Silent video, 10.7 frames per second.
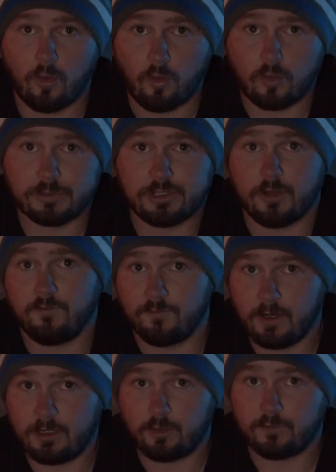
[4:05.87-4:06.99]
Also
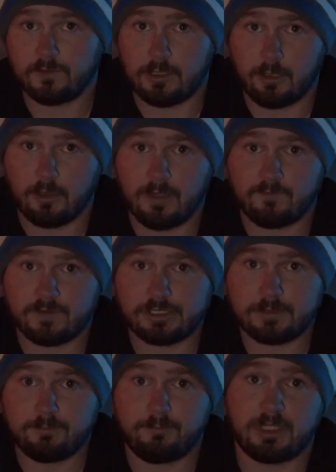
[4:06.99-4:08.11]
very good for low light fishing.